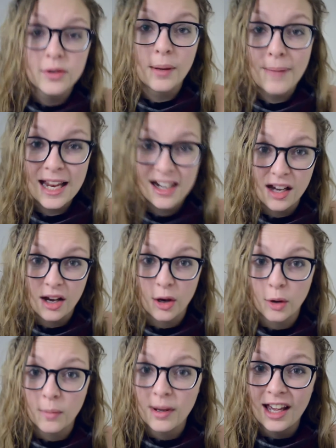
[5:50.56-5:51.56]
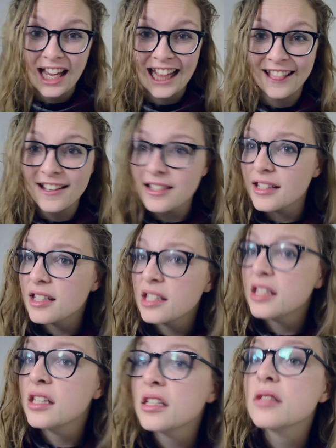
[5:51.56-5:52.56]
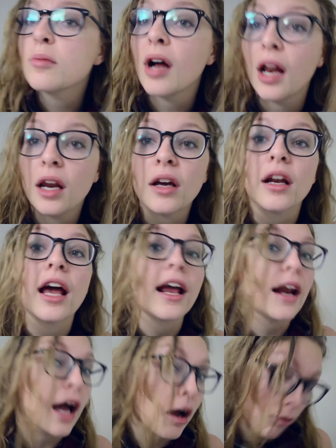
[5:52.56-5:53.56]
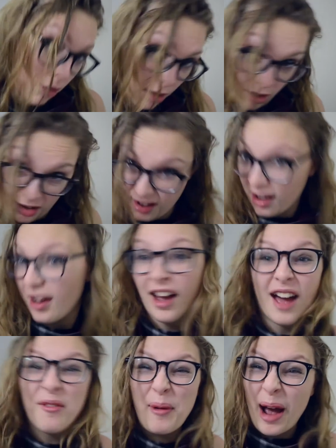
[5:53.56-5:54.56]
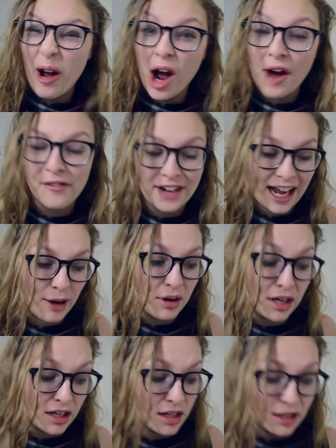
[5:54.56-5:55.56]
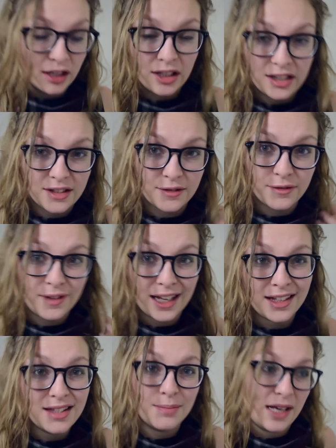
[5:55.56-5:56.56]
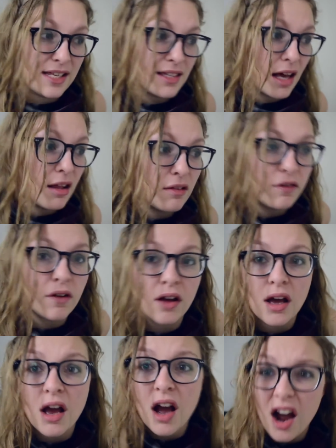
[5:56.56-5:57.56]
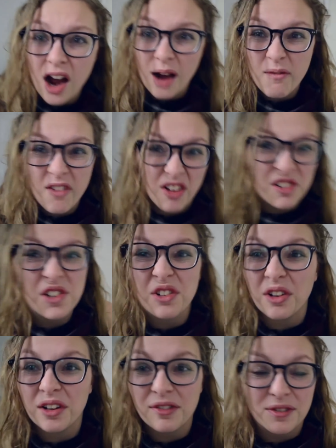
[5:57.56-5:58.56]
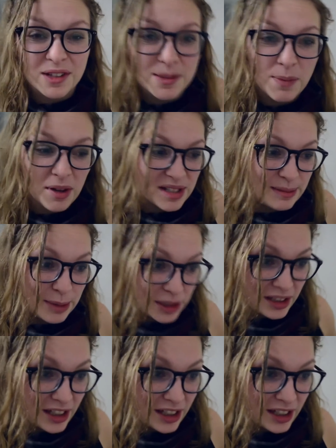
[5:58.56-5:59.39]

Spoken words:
So I made it home. And this is what I look like now. I have about half an hour to fix myself. I'm not sure if it's possible.